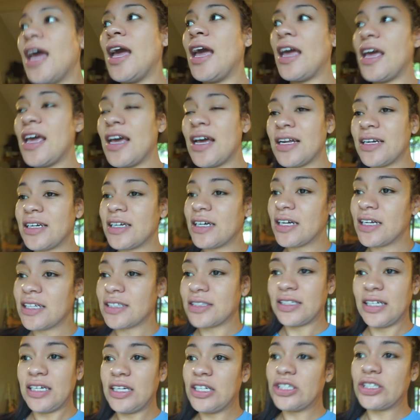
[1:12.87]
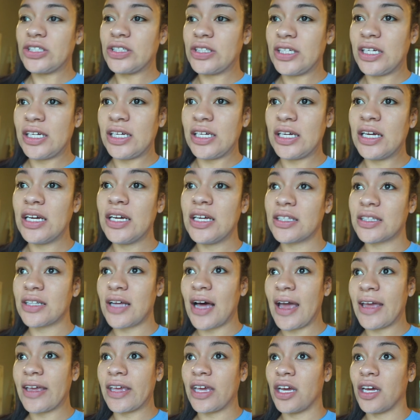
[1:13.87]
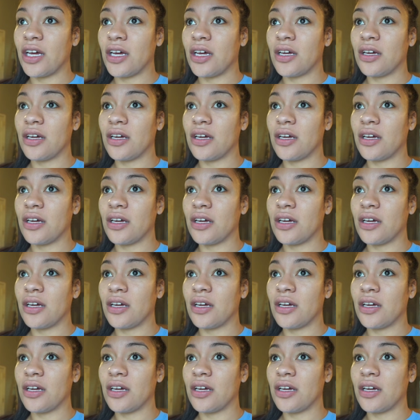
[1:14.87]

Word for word: and literally like